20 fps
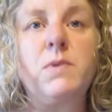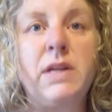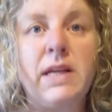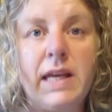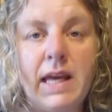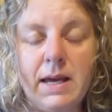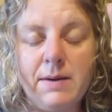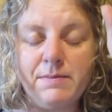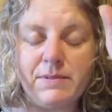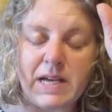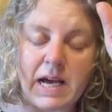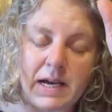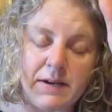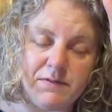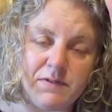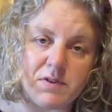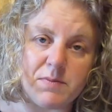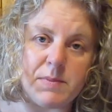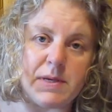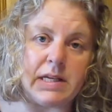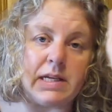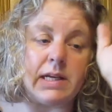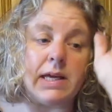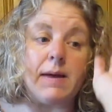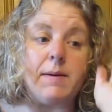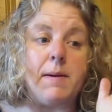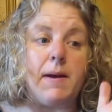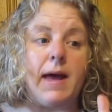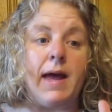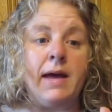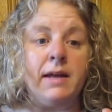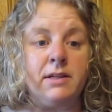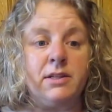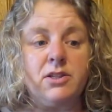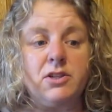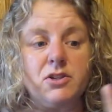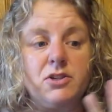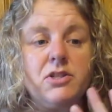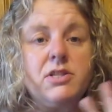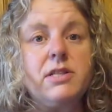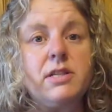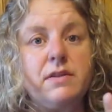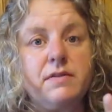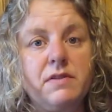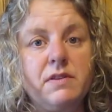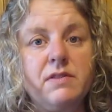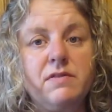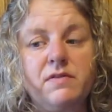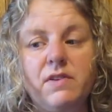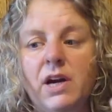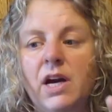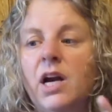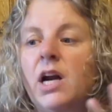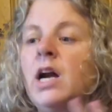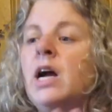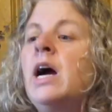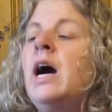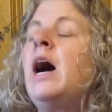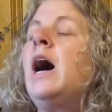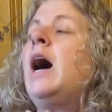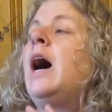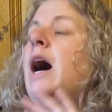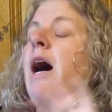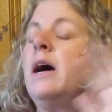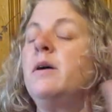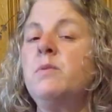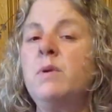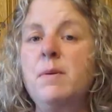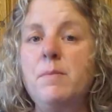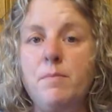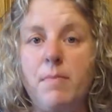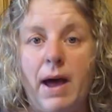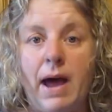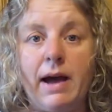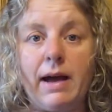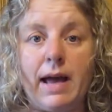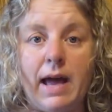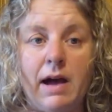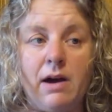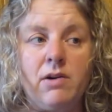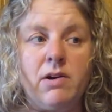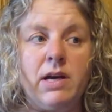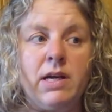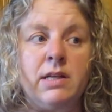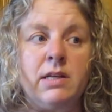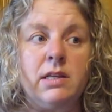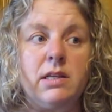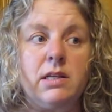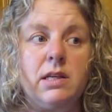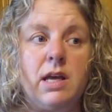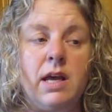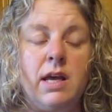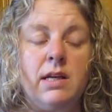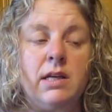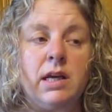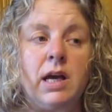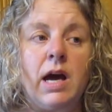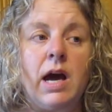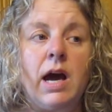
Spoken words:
when it came time for me to enter stuff in the fair, I went back out and